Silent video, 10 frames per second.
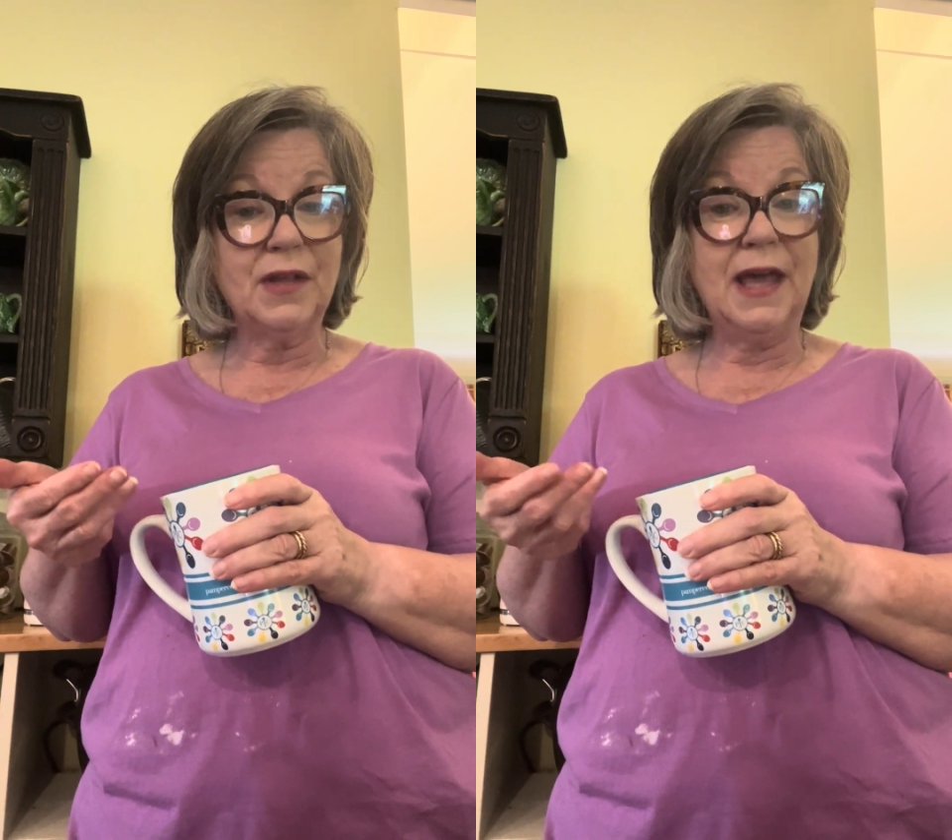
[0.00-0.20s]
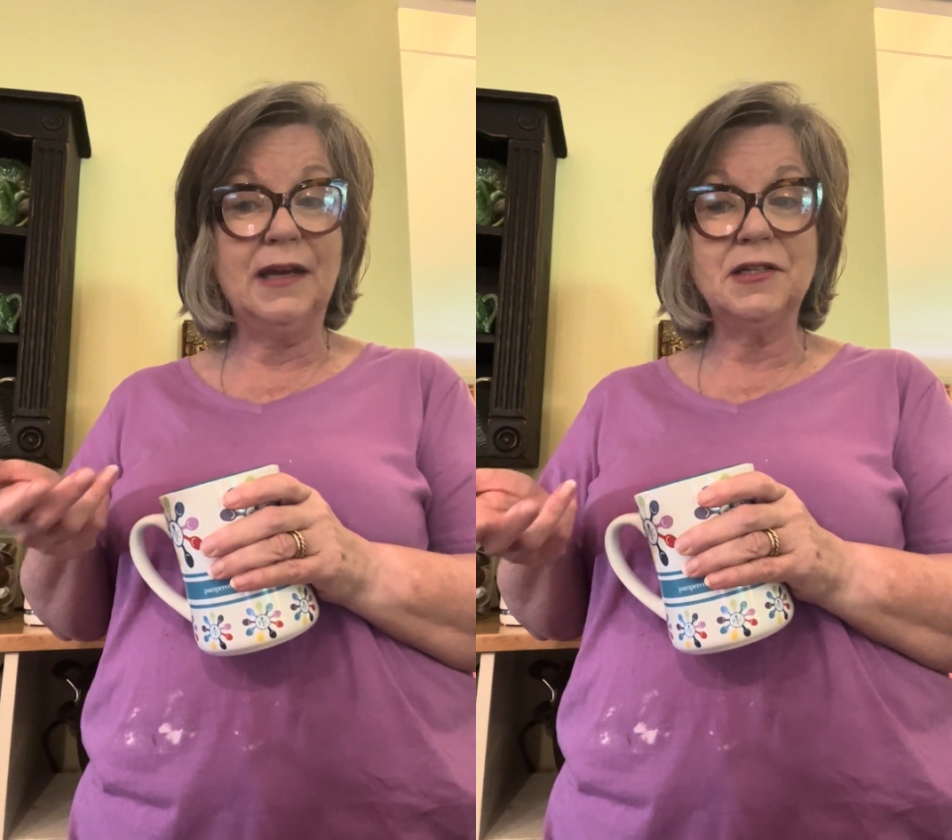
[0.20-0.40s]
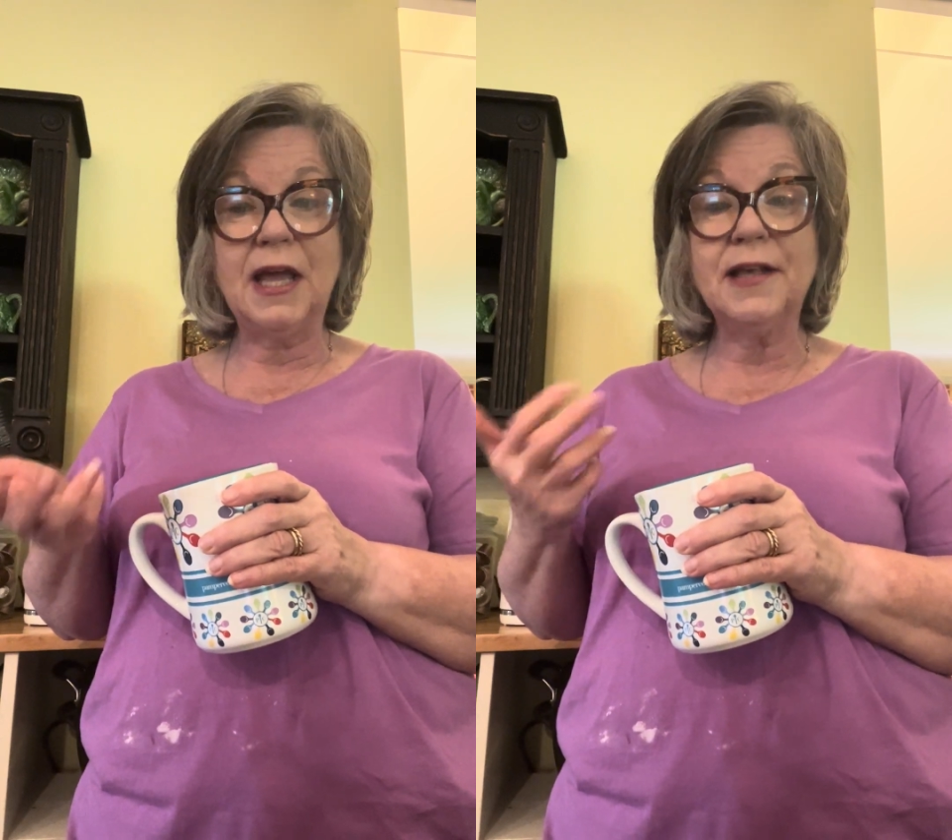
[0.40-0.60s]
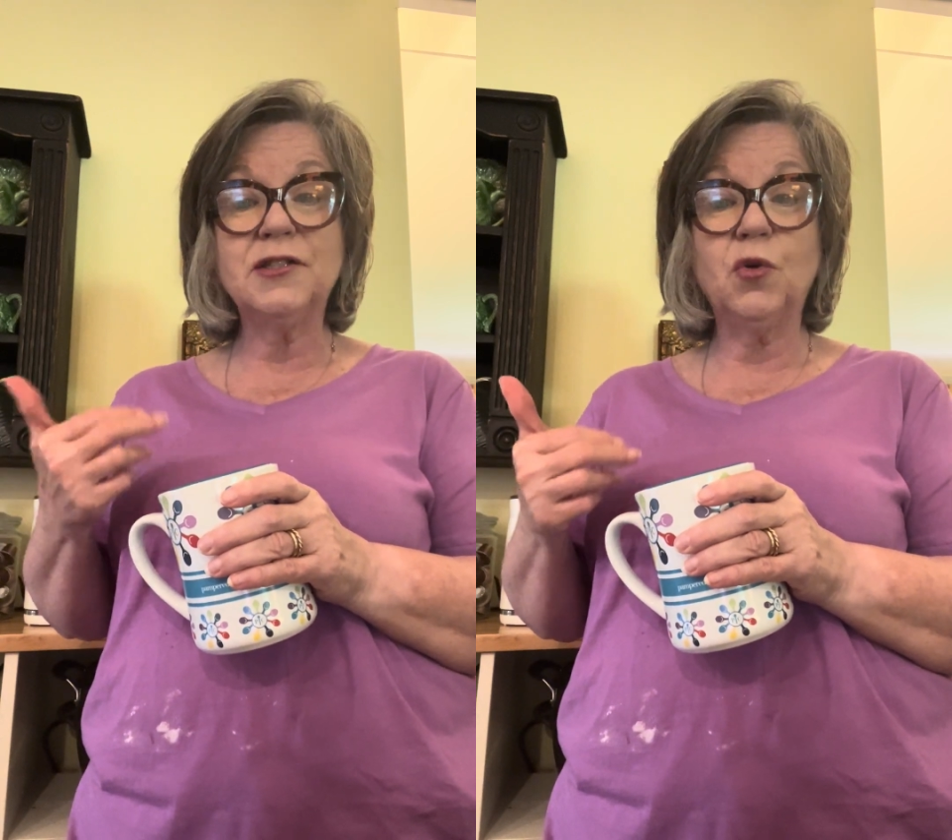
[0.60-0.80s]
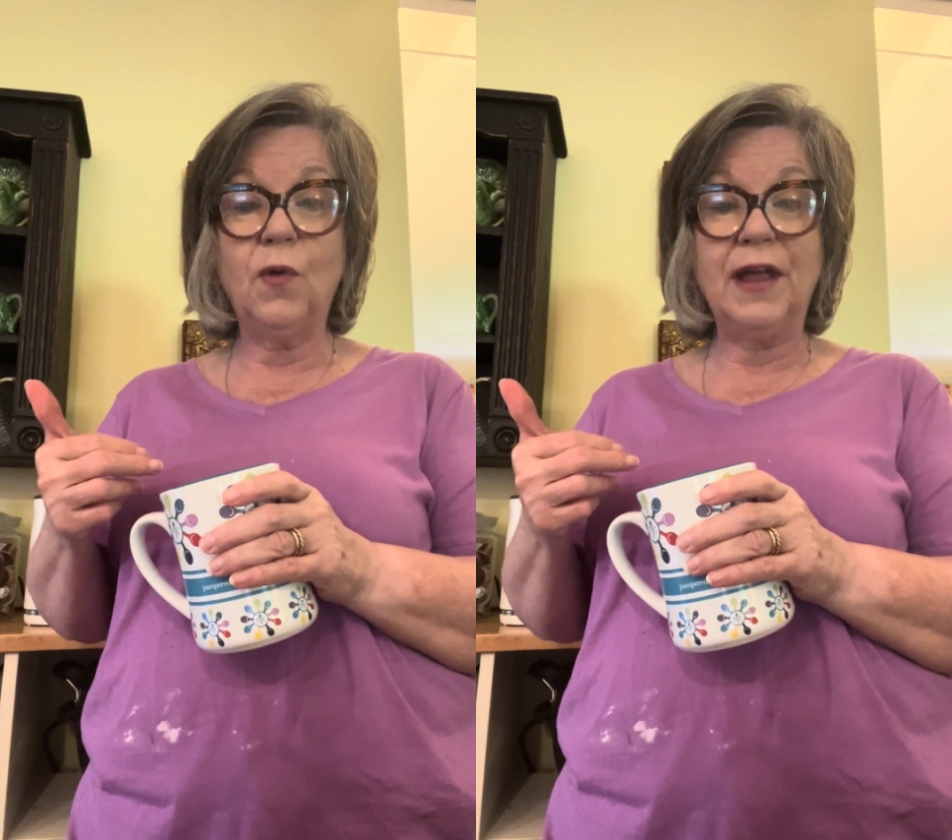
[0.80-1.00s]
and it takes
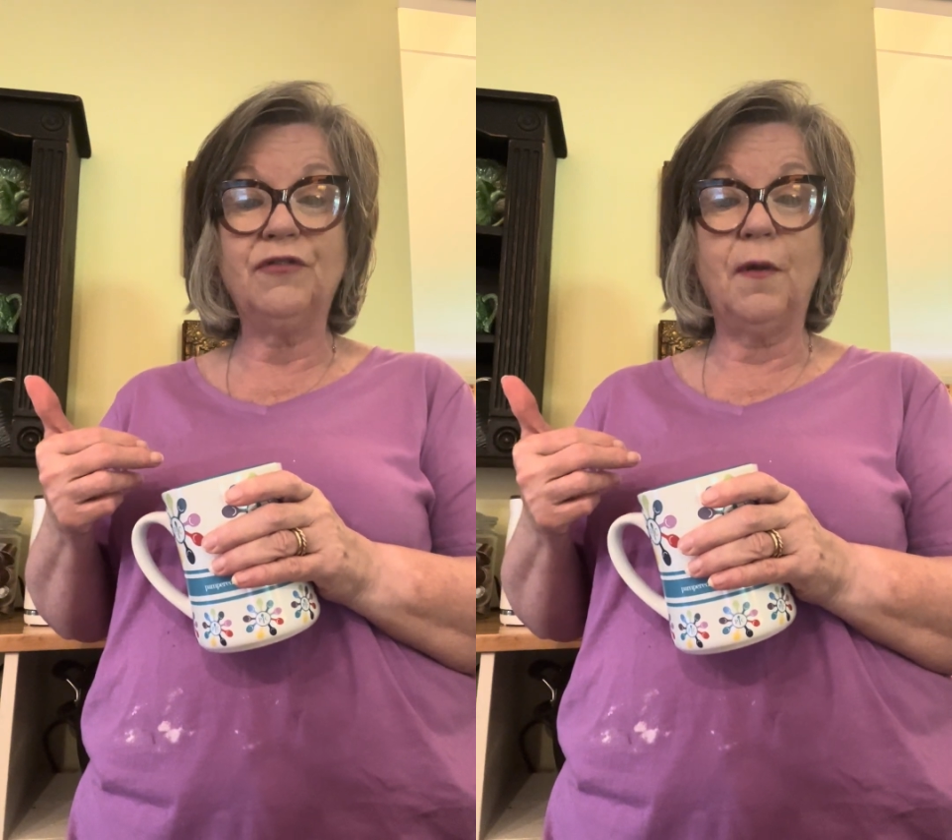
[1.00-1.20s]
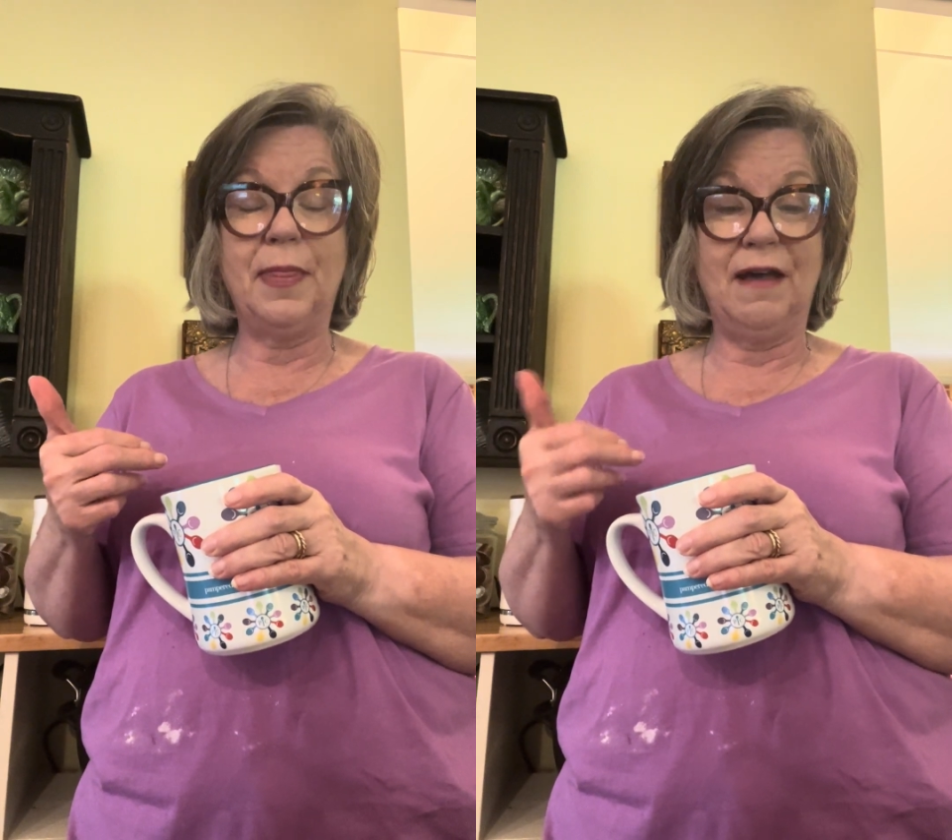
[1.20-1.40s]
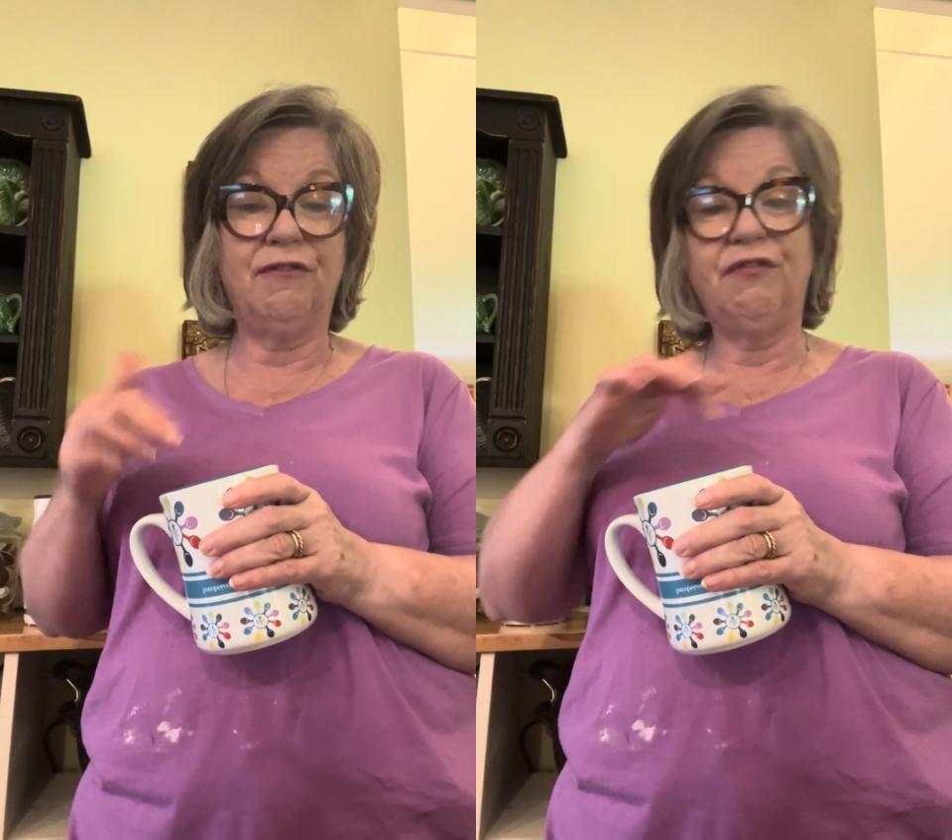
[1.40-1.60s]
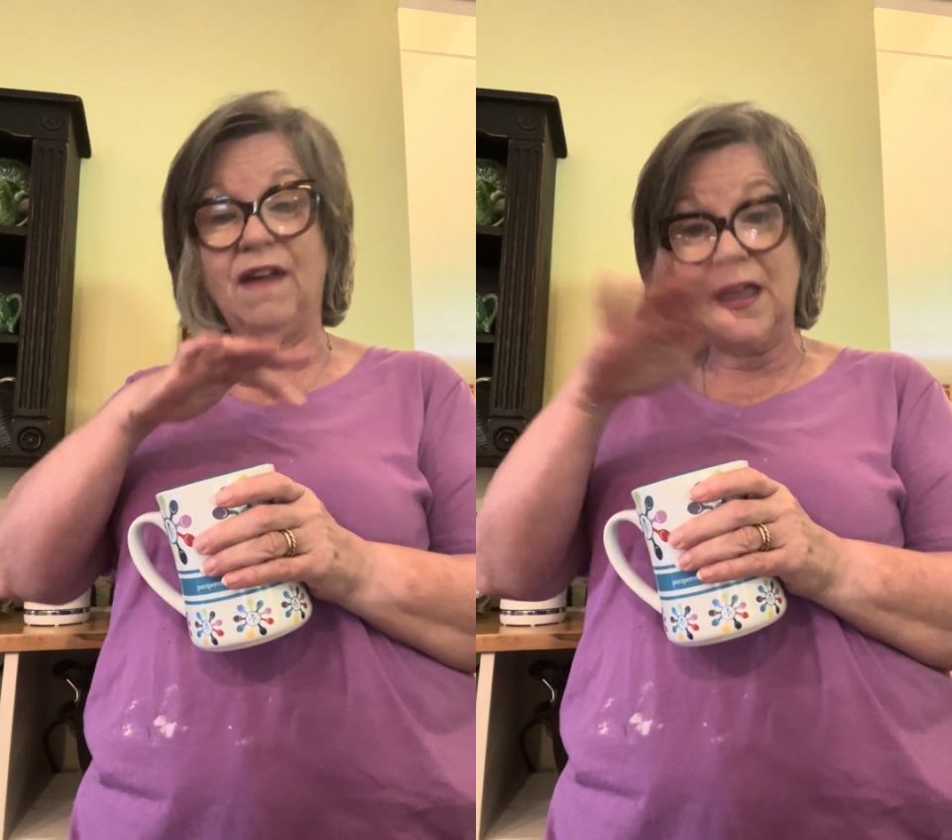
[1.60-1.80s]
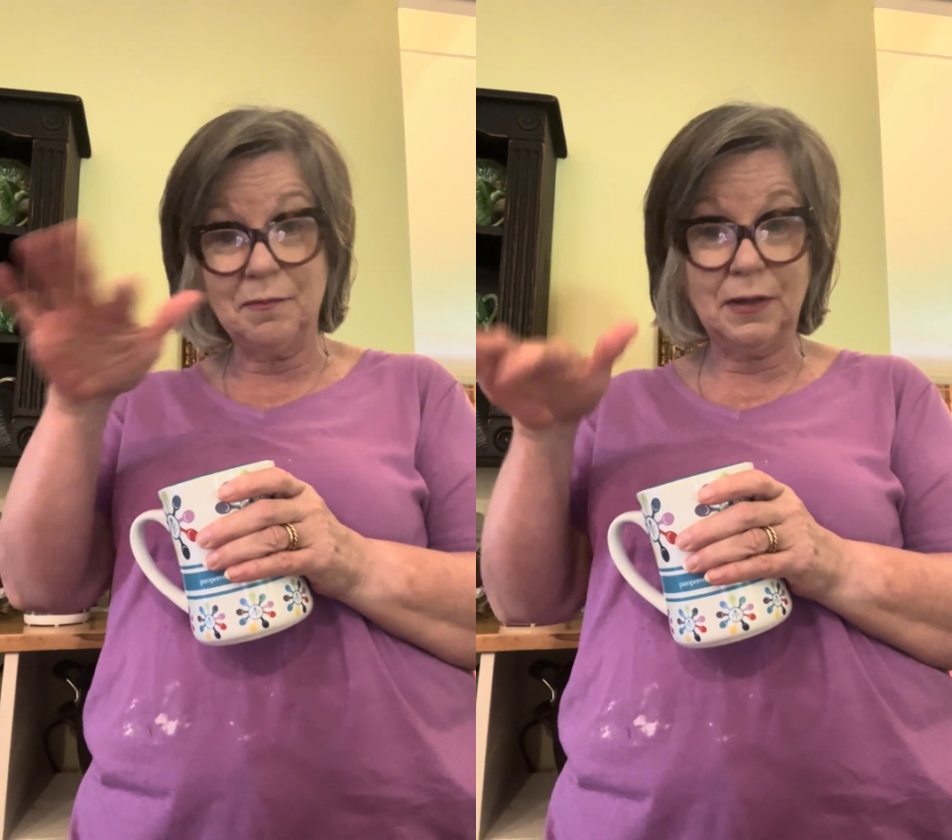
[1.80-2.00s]
away from that
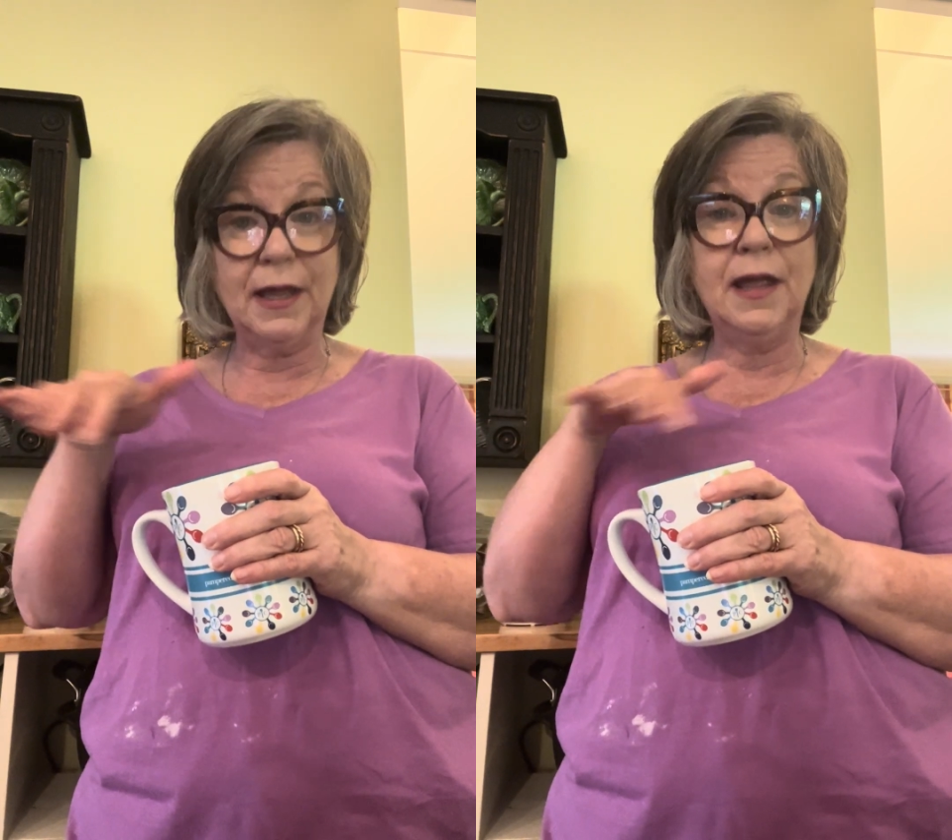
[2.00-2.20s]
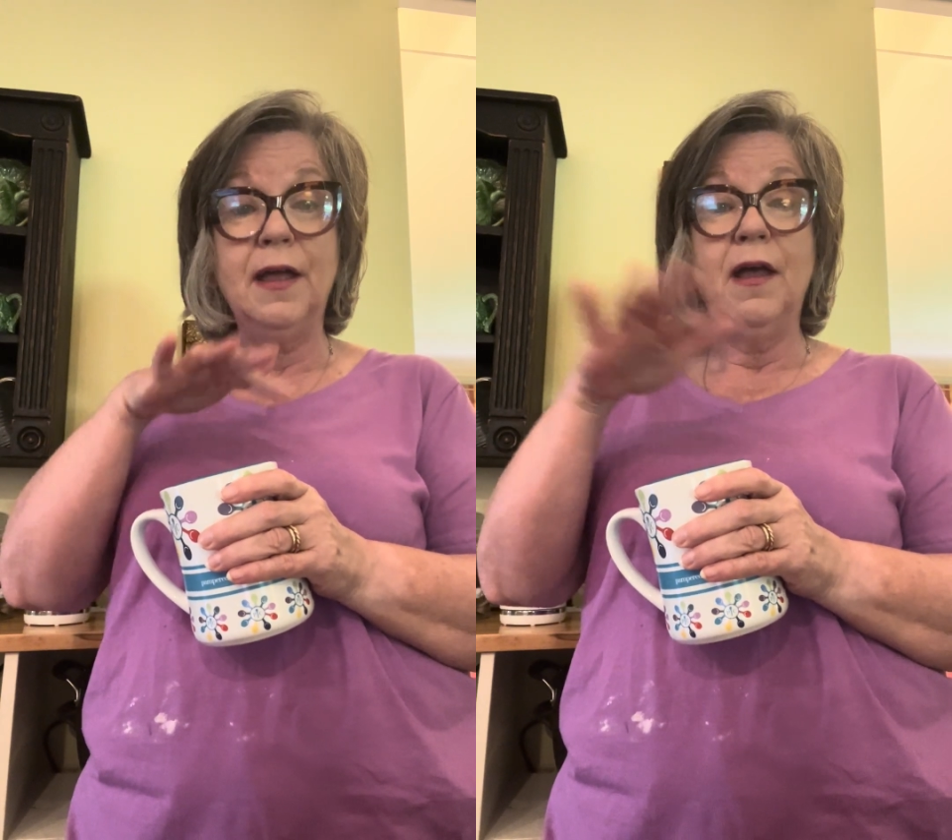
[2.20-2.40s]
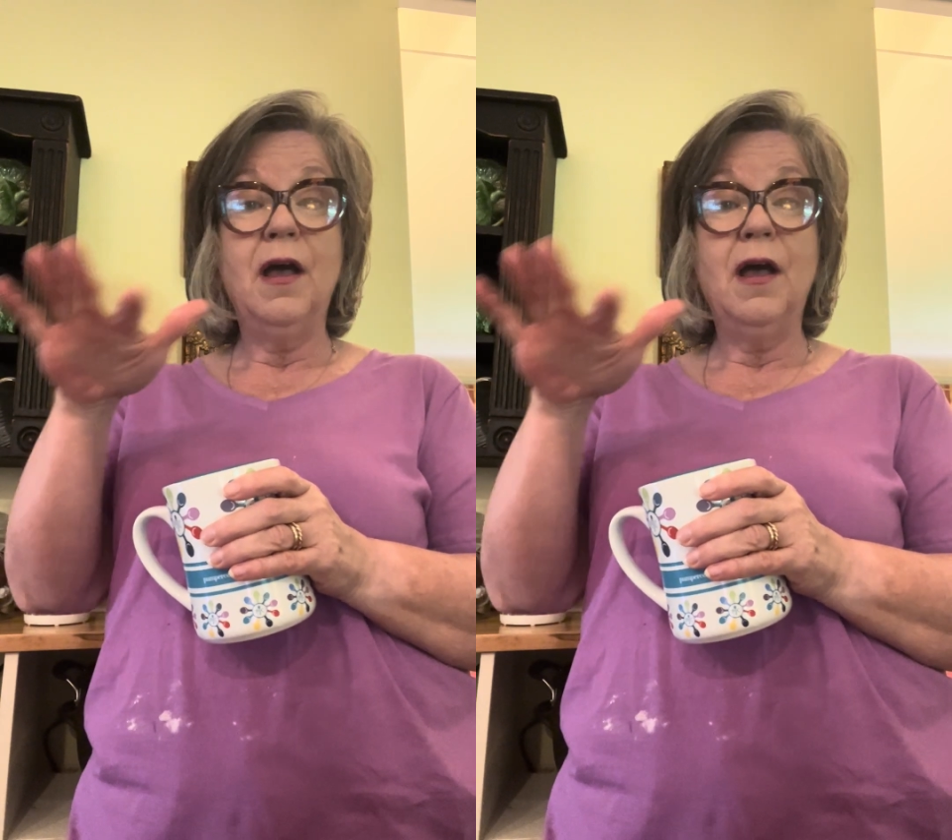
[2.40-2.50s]
family